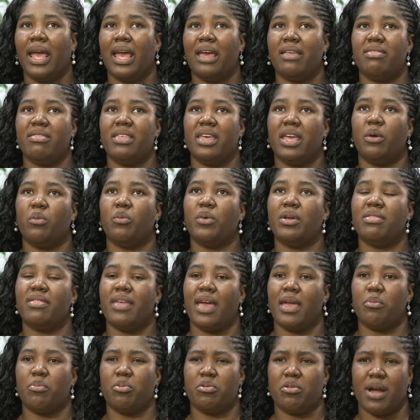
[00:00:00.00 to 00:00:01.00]
And then when
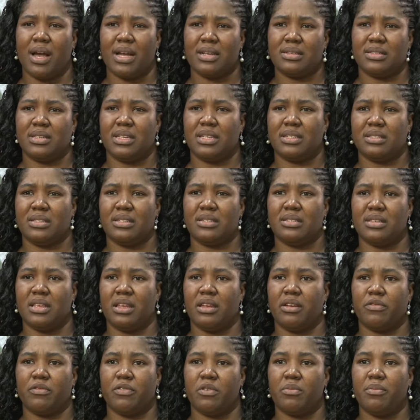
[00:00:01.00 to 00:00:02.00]
they process this
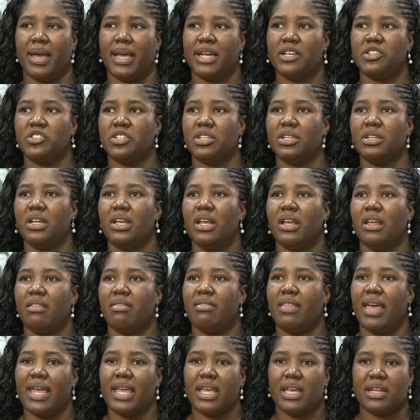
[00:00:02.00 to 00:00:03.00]
information,
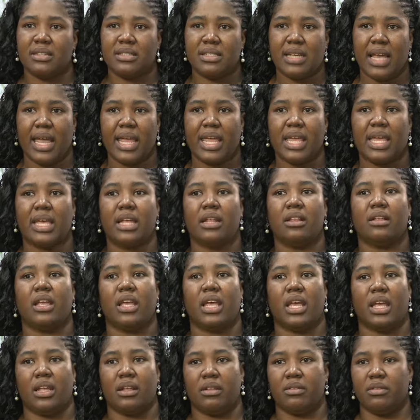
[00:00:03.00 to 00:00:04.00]
they can take it
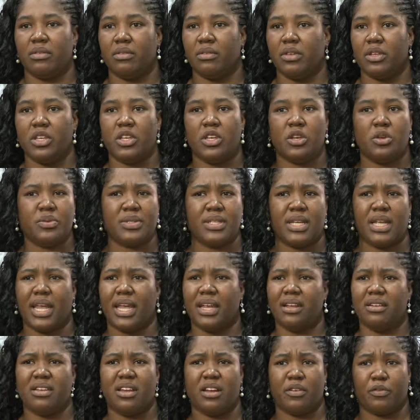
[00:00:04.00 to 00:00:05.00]
and use it
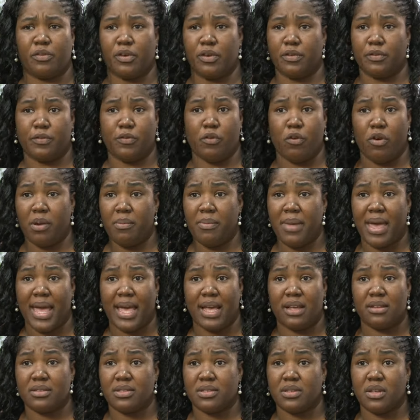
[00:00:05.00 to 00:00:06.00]
in different
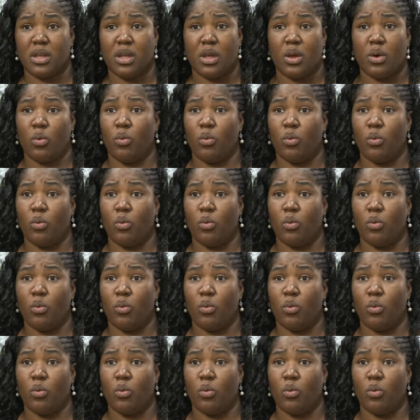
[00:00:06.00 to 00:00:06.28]
formats,